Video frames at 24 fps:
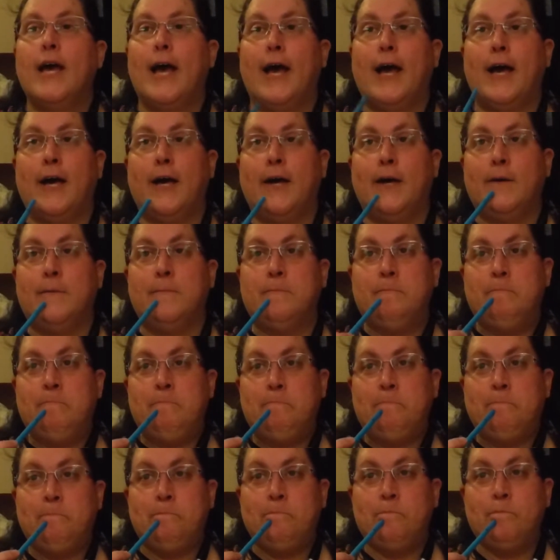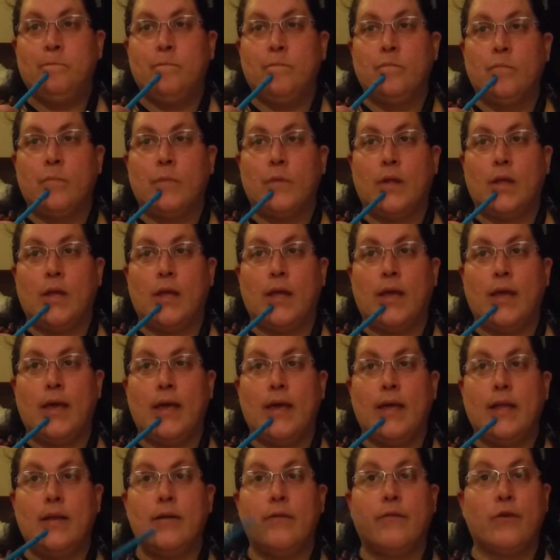Um,
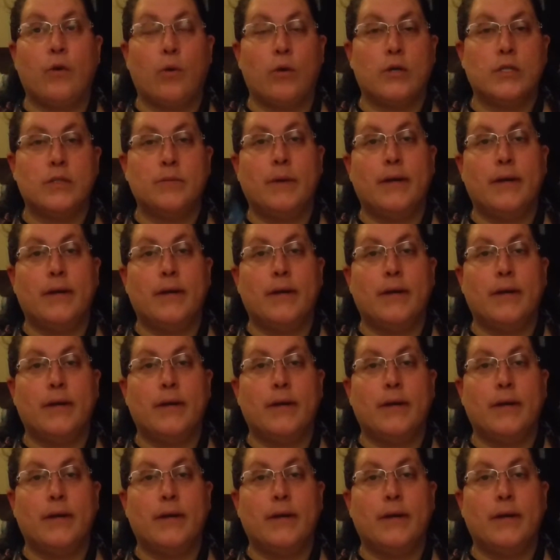and of course,